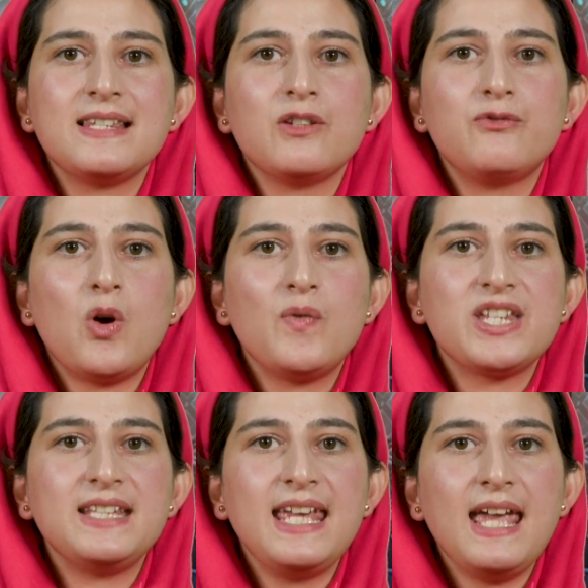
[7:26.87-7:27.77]
for which
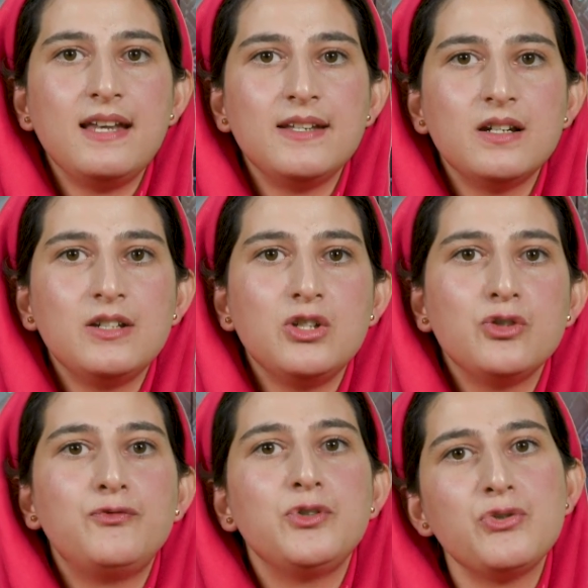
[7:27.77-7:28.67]
they entered into
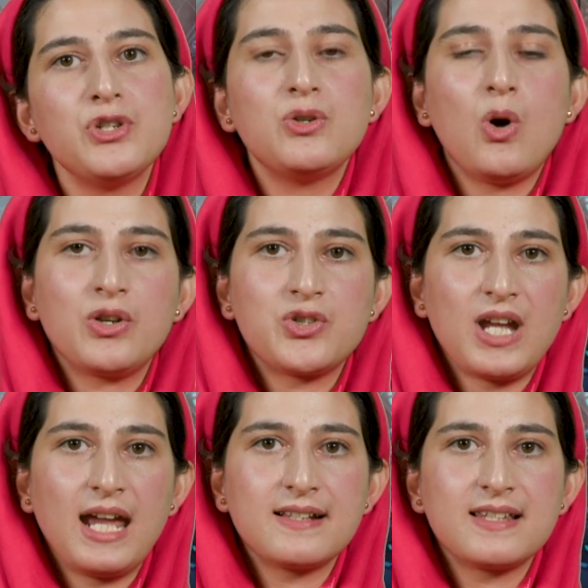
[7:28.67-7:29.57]
future
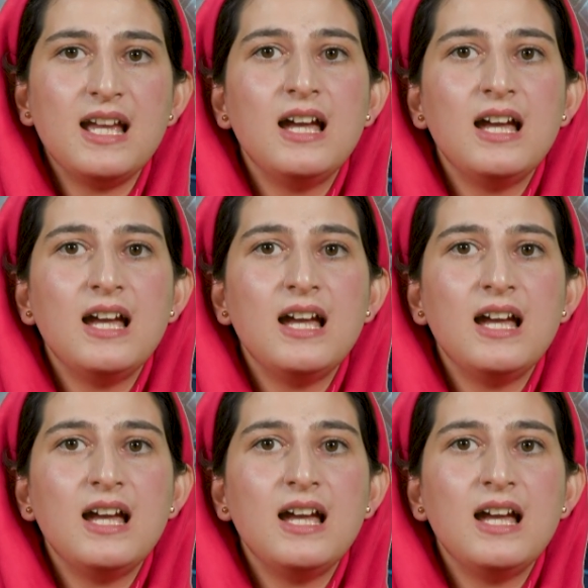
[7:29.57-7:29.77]
contracts